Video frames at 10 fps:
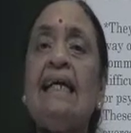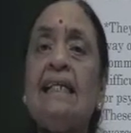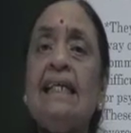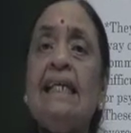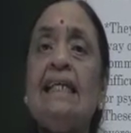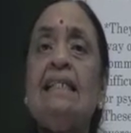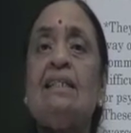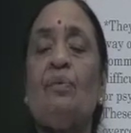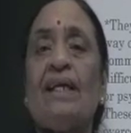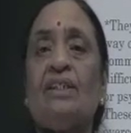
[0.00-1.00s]
early
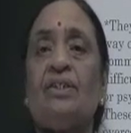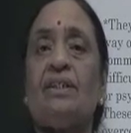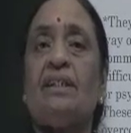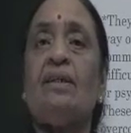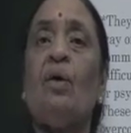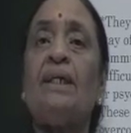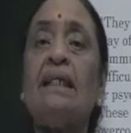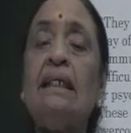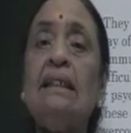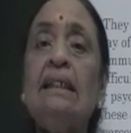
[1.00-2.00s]
intervention
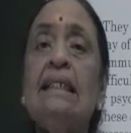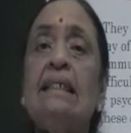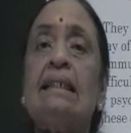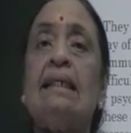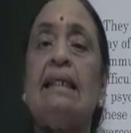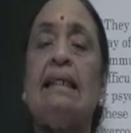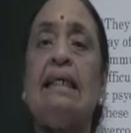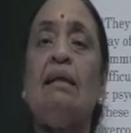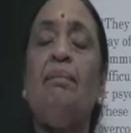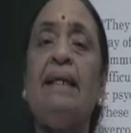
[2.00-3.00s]
or early
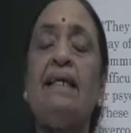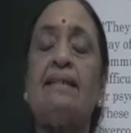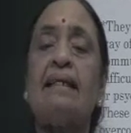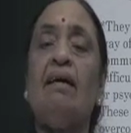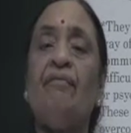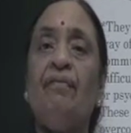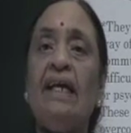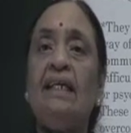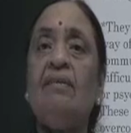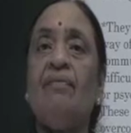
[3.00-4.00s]
screening plays a
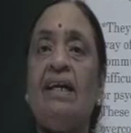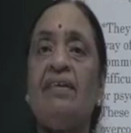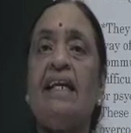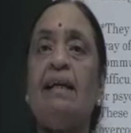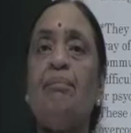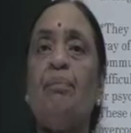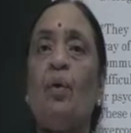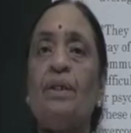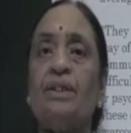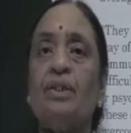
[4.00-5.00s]
very, very
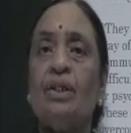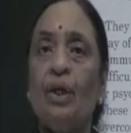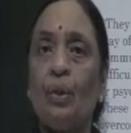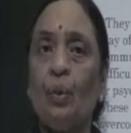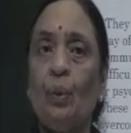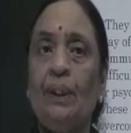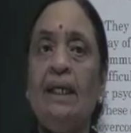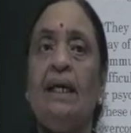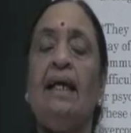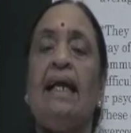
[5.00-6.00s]
important role